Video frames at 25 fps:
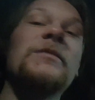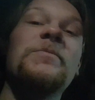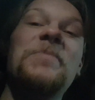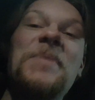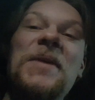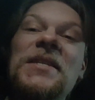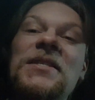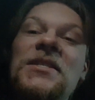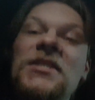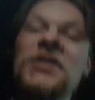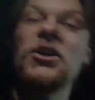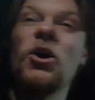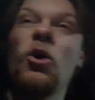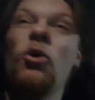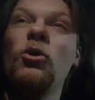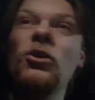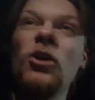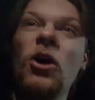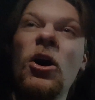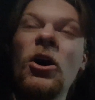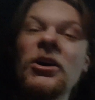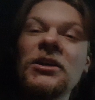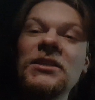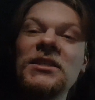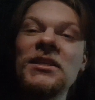been so
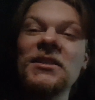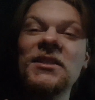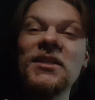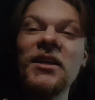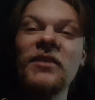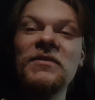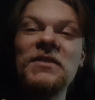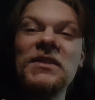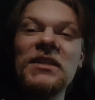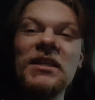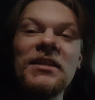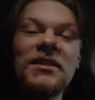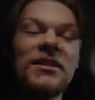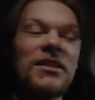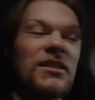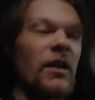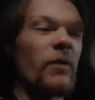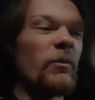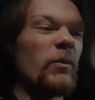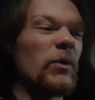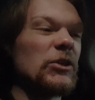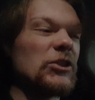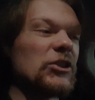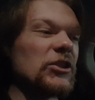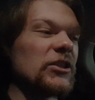long since I've seen
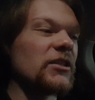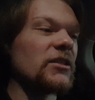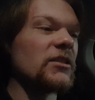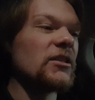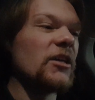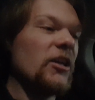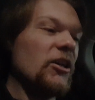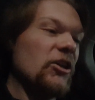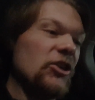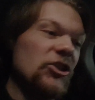someone just